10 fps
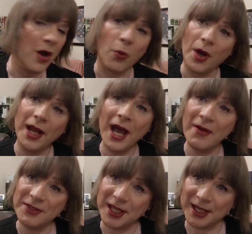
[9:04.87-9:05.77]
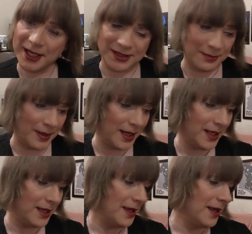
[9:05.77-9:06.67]
One I have taken out of the
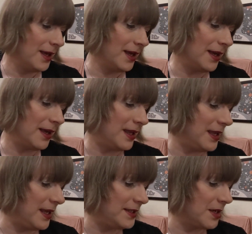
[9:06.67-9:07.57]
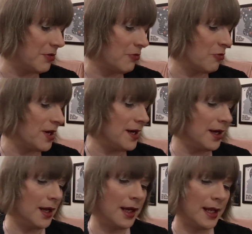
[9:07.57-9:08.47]
bag is
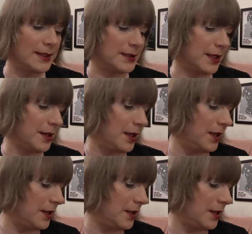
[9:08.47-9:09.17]
Green Lantern